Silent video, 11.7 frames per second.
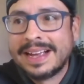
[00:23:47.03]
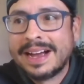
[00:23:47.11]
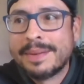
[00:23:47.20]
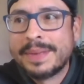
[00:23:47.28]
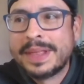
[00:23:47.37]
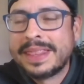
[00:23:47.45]

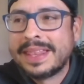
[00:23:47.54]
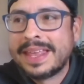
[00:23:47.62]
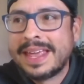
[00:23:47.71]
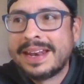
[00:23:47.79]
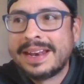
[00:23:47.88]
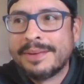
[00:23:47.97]
Um,
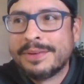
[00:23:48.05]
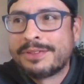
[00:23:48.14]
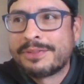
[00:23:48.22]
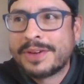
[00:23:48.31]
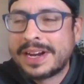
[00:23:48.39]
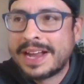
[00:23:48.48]
it was
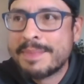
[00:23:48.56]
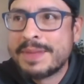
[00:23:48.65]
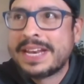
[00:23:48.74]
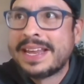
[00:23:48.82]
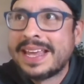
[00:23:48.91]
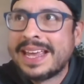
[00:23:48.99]
fun. I
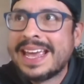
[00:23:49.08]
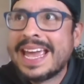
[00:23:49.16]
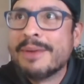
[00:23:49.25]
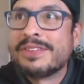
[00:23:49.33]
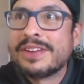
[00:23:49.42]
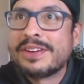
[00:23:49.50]
mean,
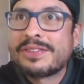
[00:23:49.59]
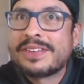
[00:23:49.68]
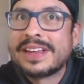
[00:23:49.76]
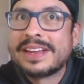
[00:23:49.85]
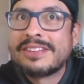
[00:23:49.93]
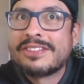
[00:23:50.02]
it was interesting.